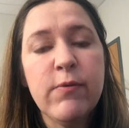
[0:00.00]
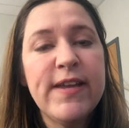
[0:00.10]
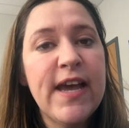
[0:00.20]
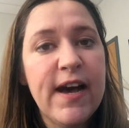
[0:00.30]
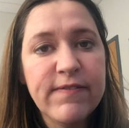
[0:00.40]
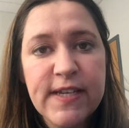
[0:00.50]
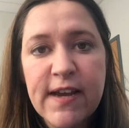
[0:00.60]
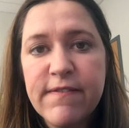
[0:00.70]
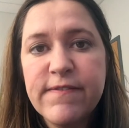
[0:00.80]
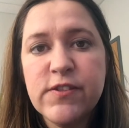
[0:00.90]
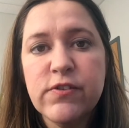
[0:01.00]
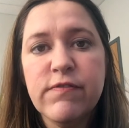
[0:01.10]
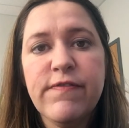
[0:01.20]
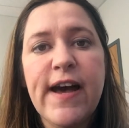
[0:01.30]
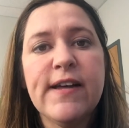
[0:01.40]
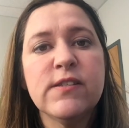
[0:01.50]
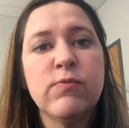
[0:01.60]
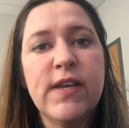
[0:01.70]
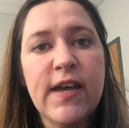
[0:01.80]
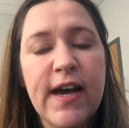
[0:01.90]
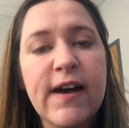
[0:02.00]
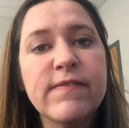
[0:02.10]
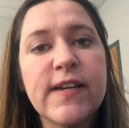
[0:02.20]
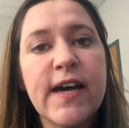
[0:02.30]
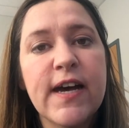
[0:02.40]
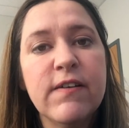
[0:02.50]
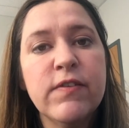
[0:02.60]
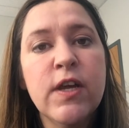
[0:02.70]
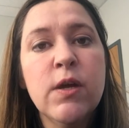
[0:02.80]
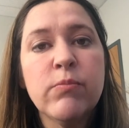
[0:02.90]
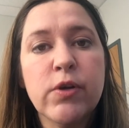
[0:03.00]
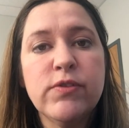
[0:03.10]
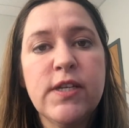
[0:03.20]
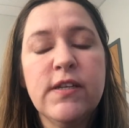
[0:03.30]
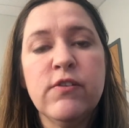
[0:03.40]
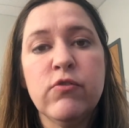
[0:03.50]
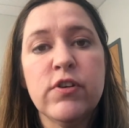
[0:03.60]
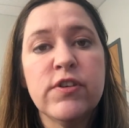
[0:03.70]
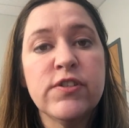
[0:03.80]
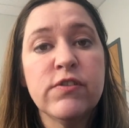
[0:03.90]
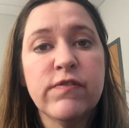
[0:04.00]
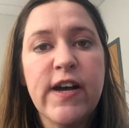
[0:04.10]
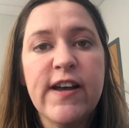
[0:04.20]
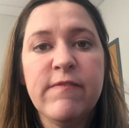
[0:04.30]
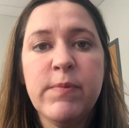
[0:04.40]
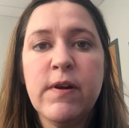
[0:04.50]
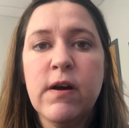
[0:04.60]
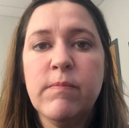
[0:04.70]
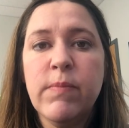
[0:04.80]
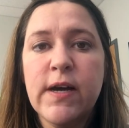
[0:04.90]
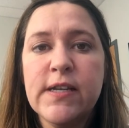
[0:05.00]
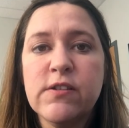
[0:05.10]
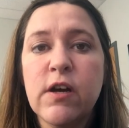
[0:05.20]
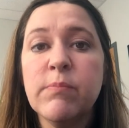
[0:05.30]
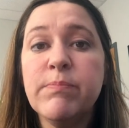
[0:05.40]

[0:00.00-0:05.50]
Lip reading: We have to have certain fats, we have to have protein in order to survive, but our bodies are